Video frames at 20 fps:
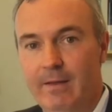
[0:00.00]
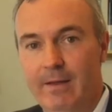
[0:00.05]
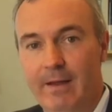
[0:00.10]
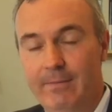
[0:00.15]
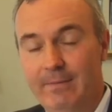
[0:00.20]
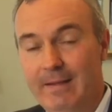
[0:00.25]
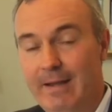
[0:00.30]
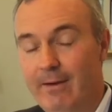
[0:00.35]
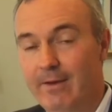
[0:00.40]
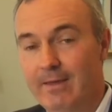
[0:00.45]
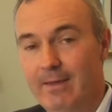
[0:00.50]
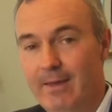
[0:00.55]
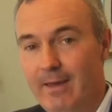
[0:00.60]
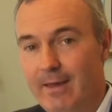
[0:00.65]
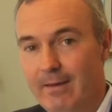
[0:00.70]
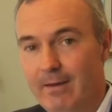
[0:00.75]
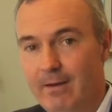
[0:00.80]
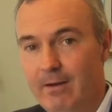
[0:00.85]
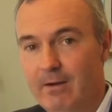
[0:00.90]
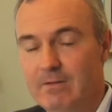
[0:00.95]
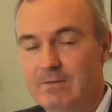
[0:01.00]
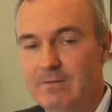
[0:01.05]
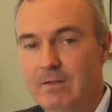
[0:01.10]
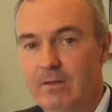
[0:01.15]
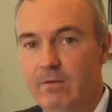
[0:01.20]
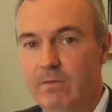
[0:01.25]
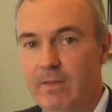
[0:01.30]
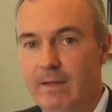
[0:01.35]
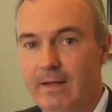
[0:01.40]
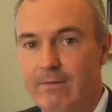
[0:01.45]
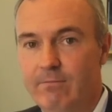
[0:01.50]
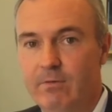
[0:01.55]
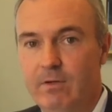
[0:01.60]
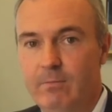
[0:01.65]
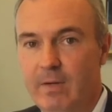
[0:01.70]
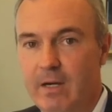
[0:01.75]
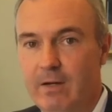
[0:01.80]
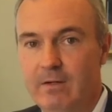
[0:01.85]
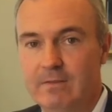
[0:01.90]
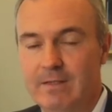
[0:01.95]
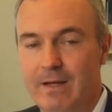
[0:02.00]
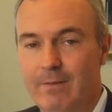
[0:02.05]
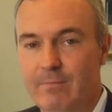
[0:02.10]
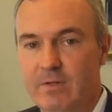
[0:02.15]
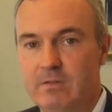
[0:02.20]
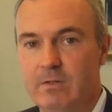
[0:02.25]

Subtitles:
Now, I can't guarantee you that every maritime